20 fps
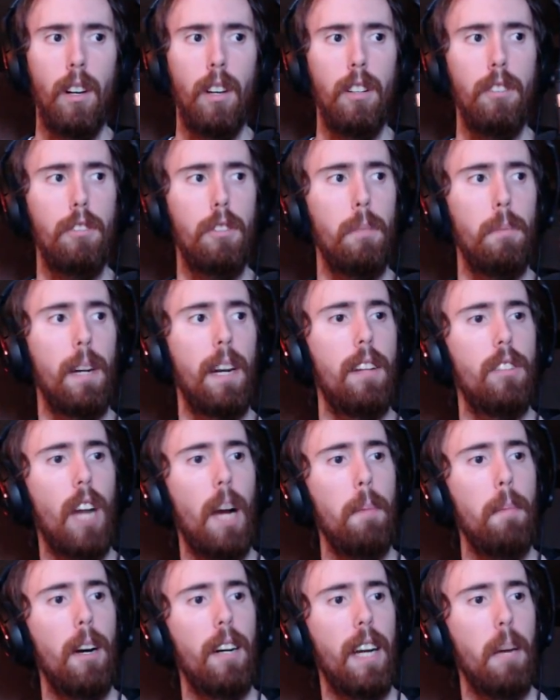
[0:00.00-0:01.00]
Just a minute.
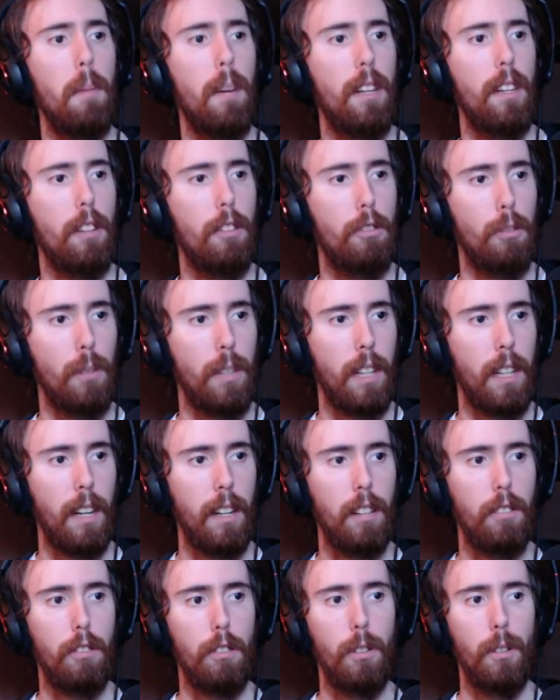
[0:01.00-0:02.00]
Time out anybody that's doing that.
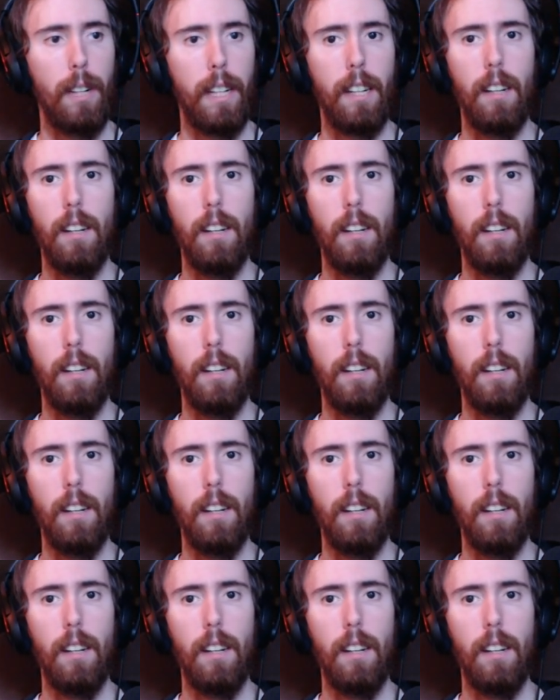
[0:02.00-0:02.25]
It's annoying.